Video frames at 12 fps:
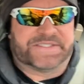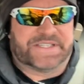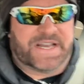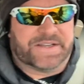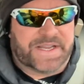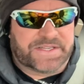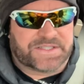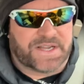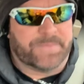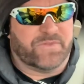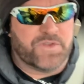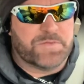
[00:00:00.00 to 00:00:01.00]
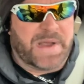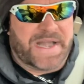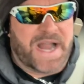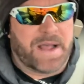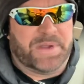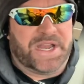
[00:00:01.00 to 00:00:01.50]
and, and some of you may
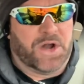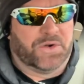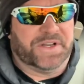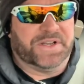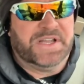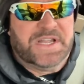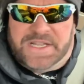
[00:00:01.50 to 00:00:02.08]
not be on it,